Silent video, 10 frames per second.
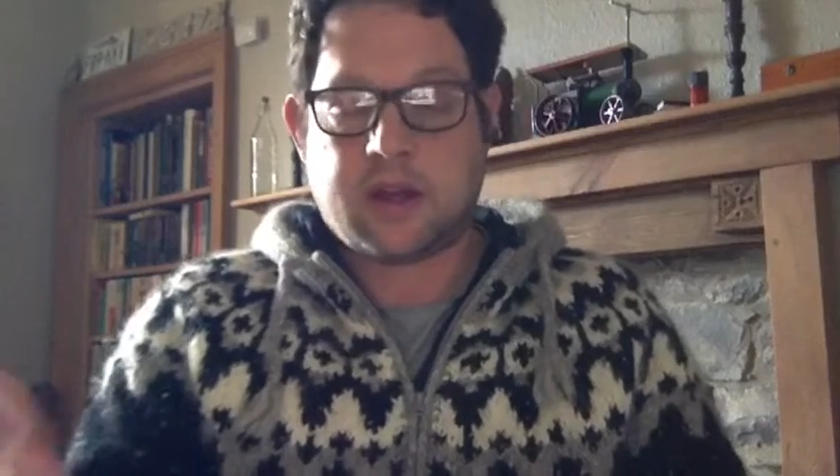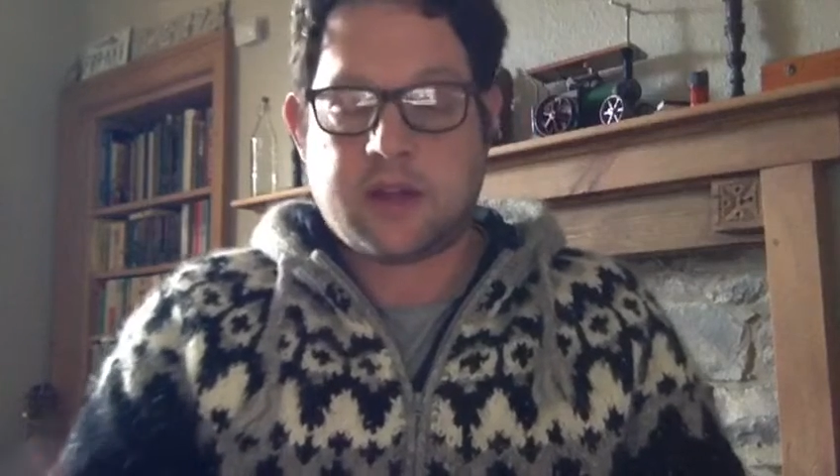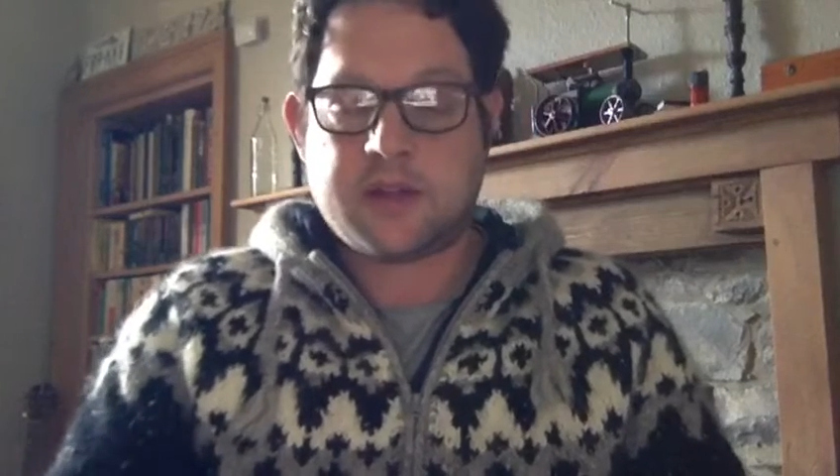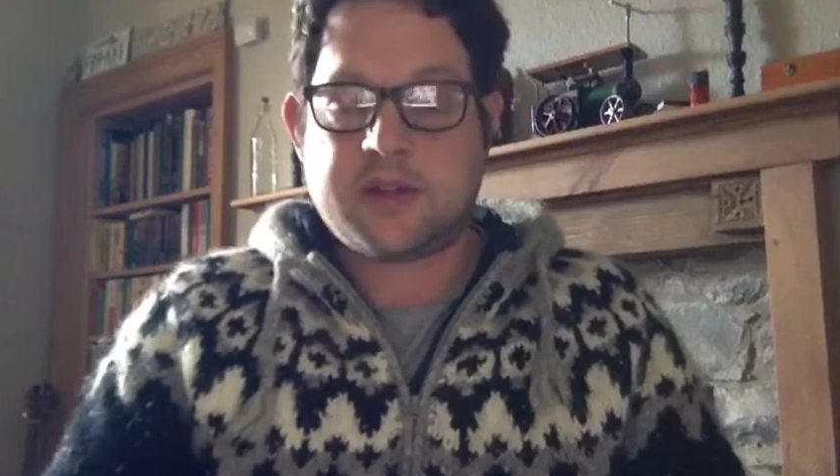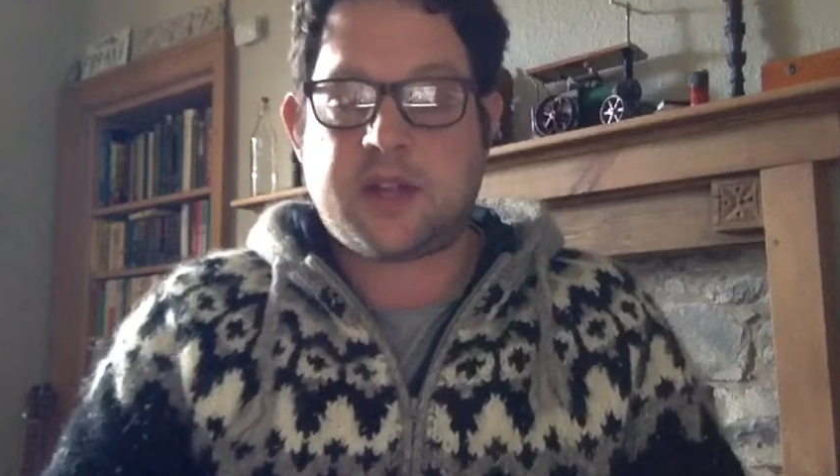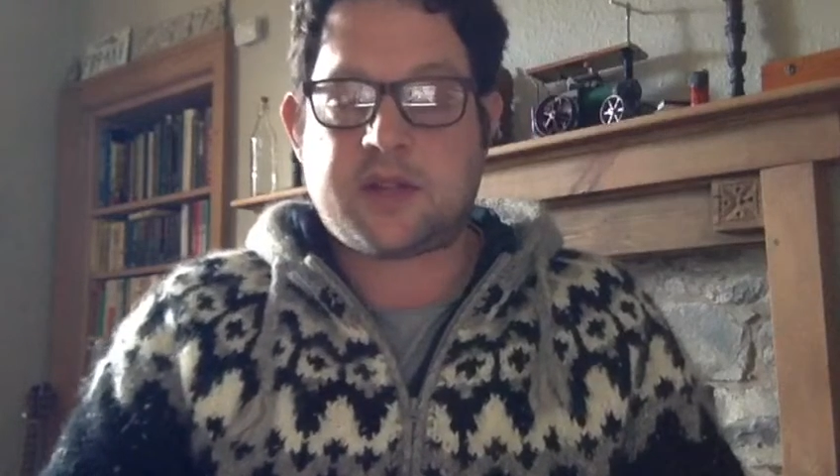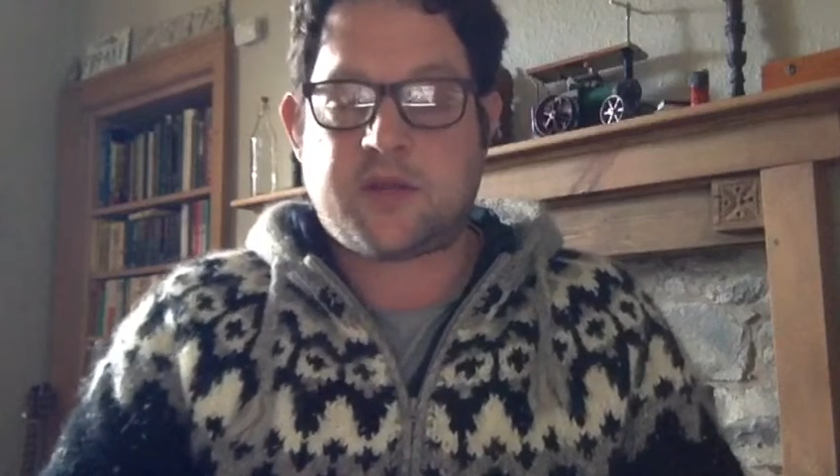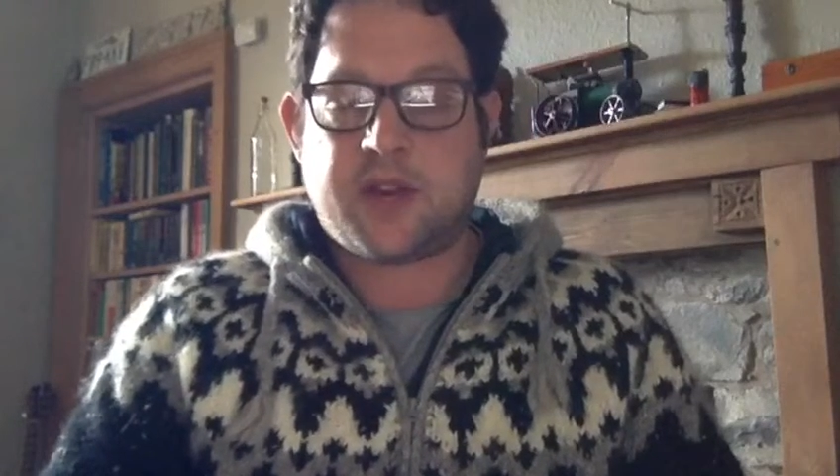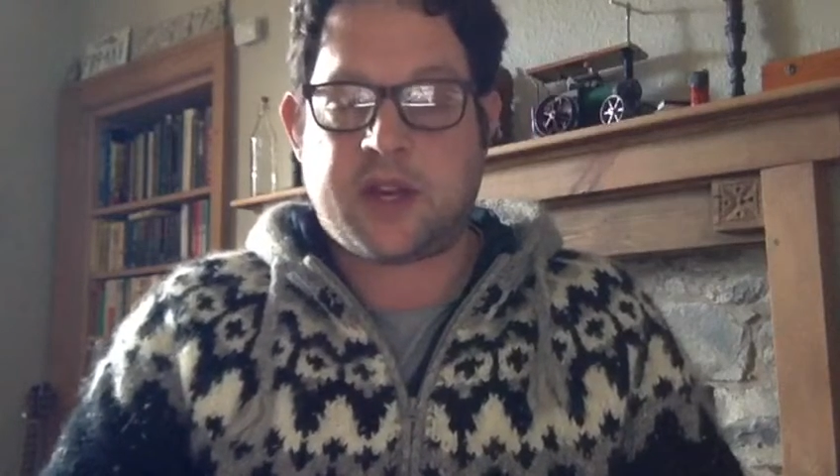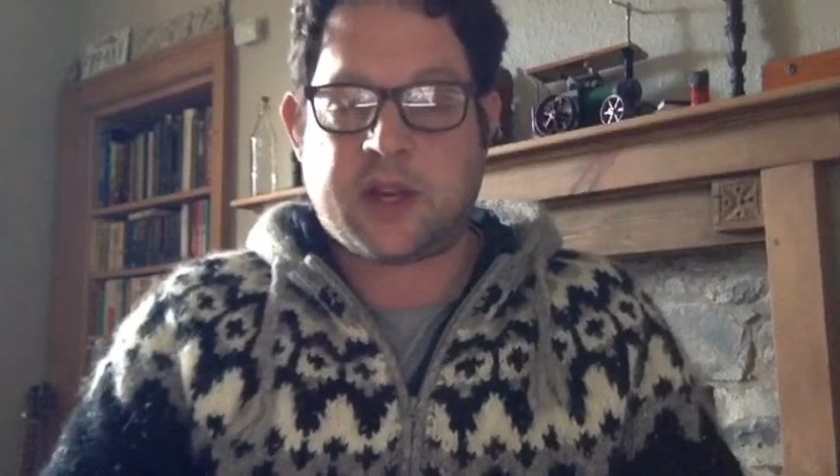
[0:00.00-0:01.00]
Since
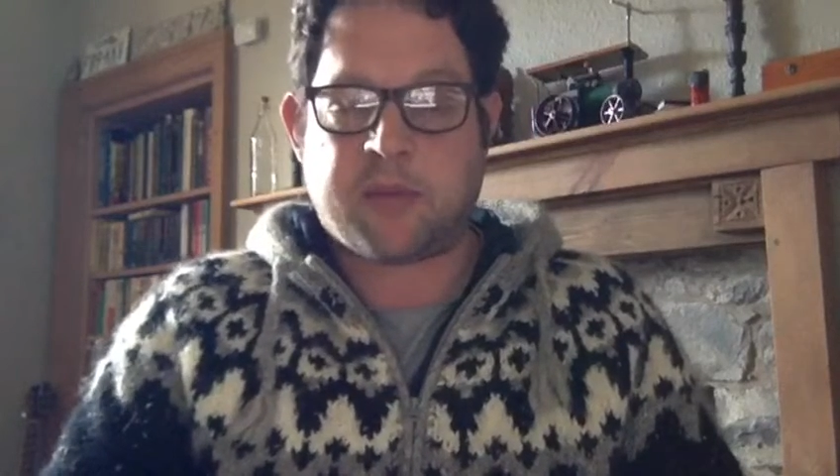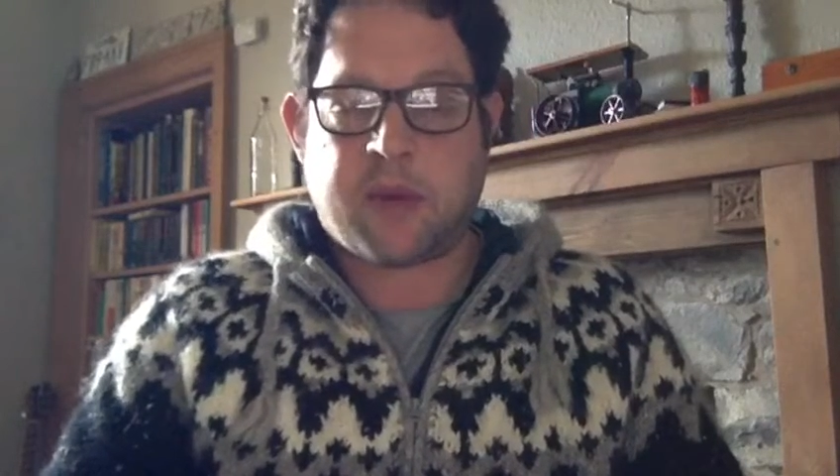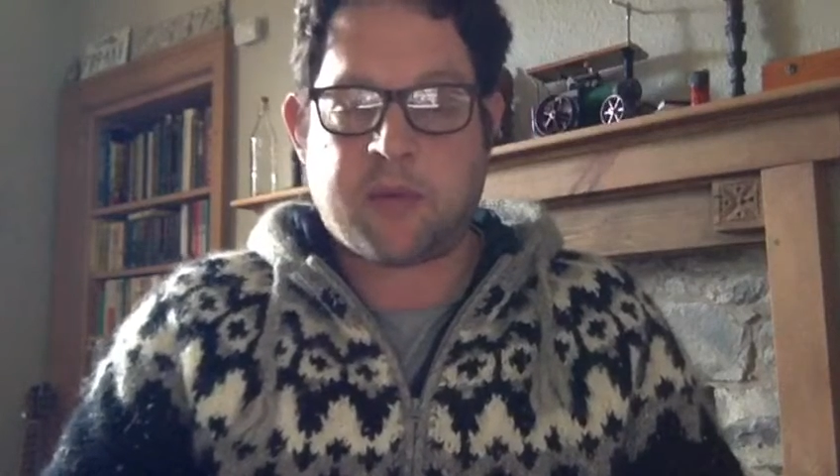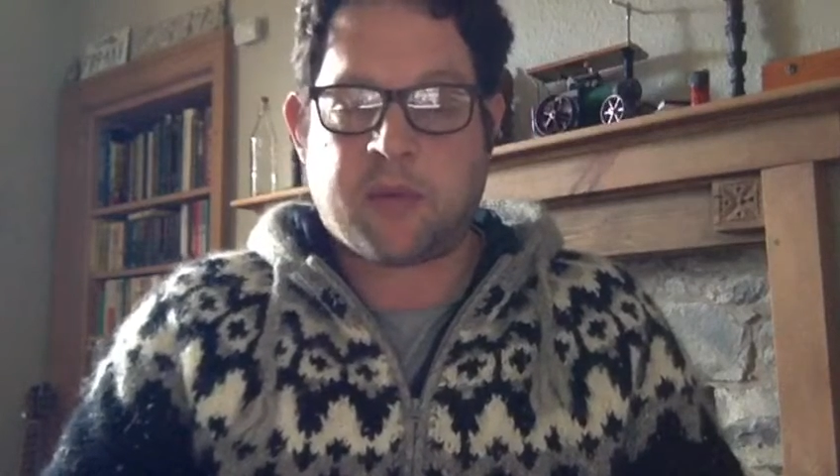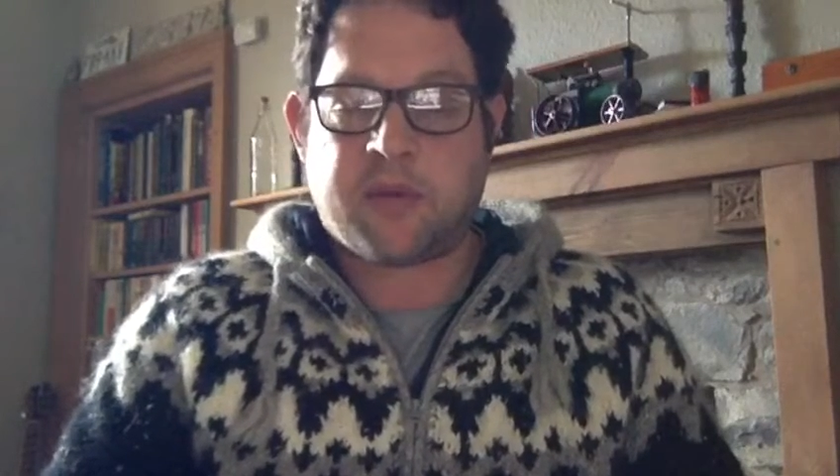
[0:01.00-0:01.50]
reading a bit more